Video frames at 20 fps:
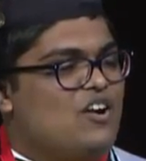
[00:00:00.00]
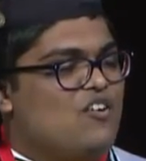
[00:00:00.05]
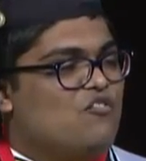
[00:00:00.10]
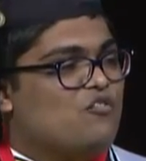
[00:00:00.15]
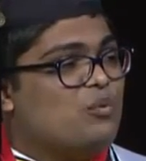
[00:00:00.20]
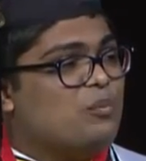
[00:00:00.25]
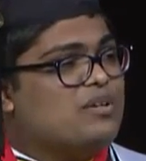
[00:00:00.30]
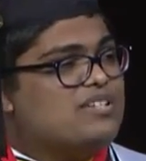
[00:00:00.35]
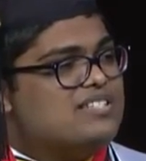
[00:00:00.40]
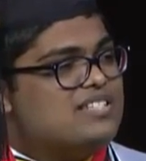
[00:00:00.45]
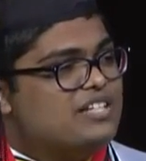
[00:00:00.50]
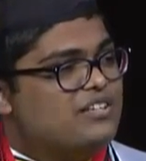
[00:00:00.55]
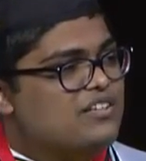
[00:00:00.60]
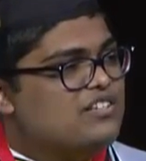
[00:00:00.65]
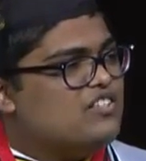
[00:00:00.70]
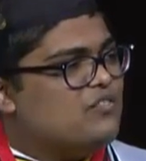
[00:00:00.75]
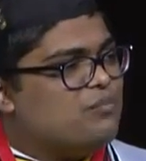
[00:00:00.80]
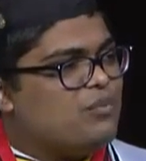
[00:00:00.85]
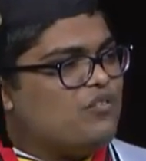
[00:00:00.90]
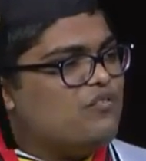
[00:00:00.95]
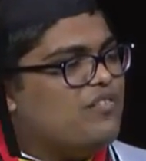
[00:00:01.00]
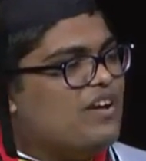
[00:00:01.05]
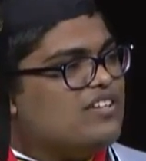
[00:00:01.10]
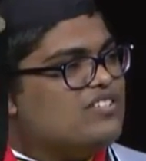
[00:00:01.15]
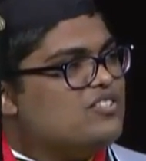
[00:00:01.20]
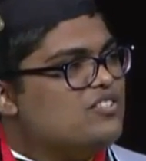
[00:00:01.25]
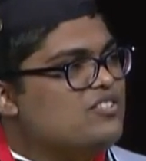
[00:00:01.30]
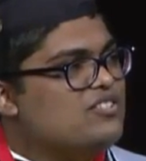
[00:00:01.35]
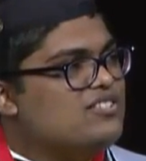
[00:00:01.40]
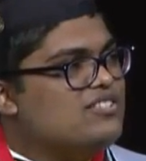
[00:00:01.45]
from a series of
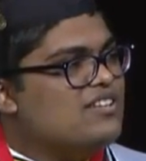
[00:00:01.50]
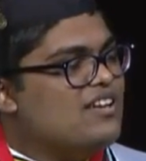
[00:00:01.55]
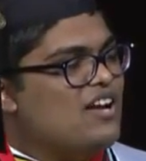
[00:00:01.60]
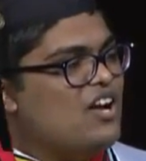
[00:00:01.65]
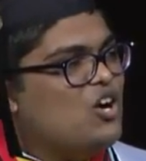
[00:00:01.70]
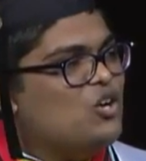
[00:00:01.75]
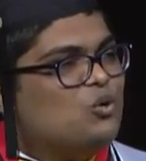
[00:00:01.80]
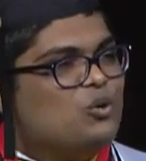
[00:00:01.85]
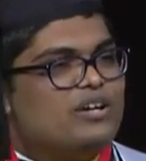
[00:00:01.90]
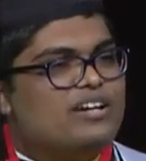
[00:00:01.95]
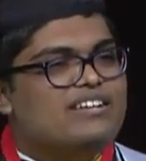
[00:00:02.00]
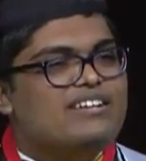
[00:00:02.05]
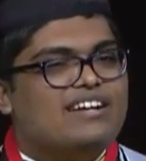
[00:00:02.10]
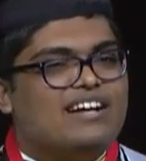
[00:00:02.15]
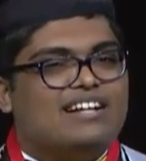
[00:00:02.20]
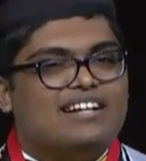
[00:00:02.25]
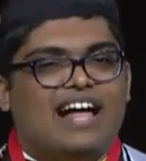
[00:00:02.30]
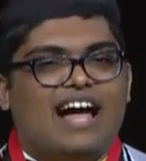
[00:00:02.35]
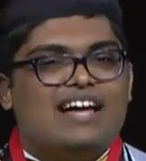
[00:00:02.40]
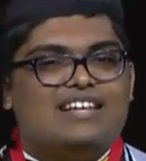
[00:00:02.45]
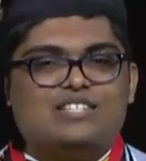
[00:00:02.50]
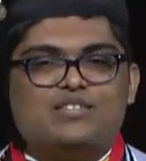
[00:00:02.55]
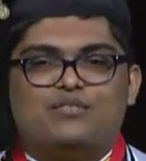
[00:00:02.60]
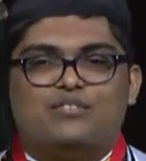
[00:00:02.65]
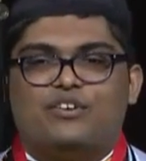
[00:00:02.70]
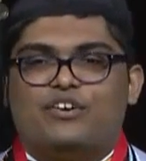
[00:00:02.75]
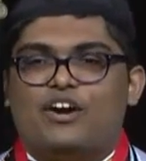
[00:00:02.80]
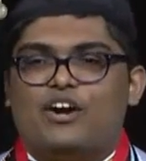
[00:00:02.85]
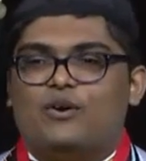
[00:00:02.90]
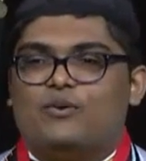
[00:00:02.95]
professors who are in a class of
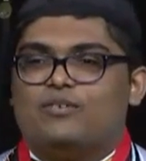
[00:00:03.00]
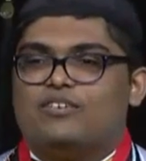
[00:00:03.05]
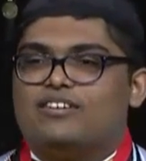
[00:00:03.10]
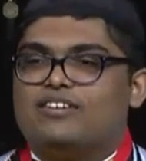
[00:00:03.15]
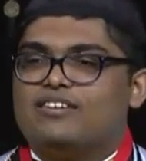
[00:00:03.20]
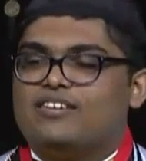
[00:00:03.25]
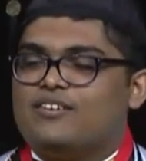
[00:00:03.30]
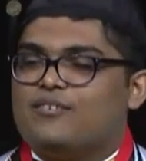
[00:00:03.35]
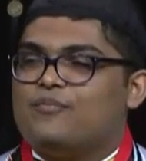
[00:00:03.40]
their own.